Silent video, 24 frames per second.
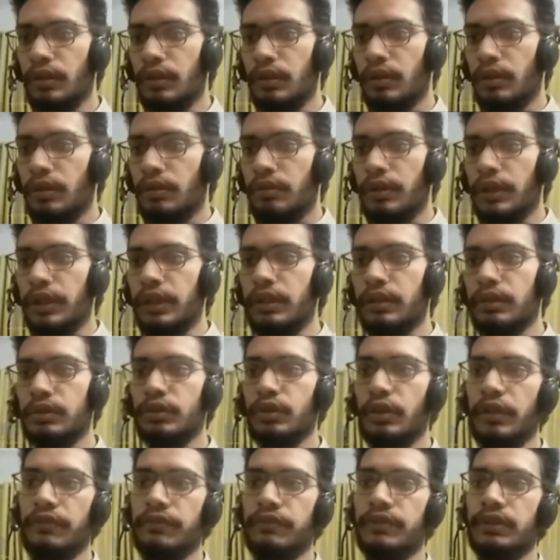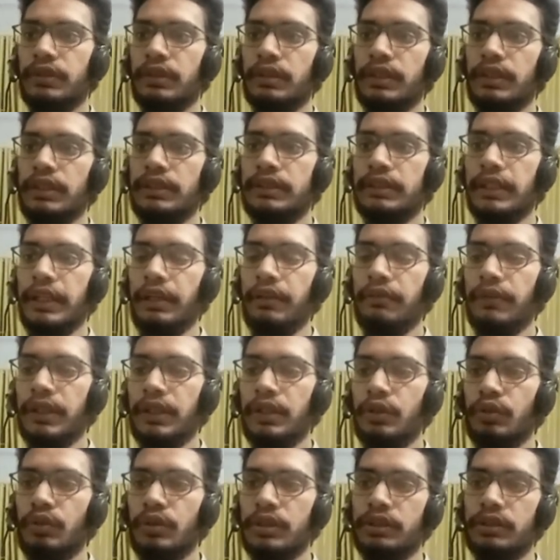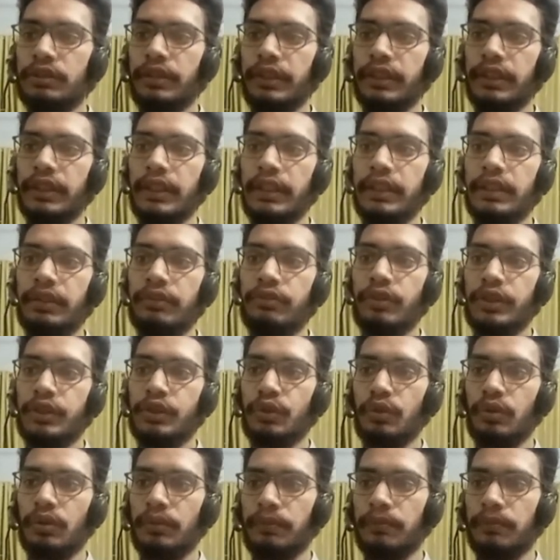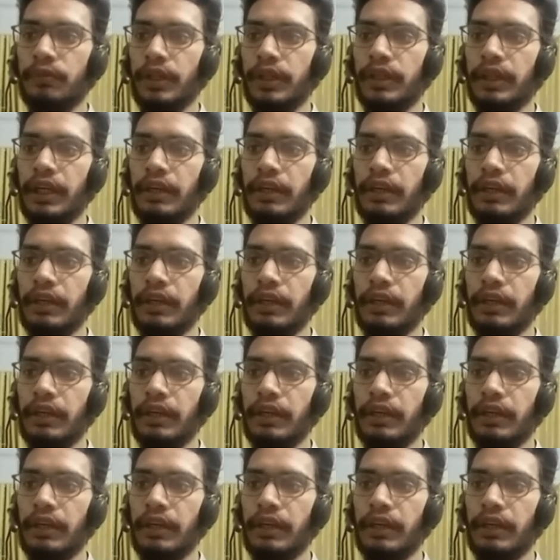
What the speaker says: right? So if this z value is greater than the threshold, right?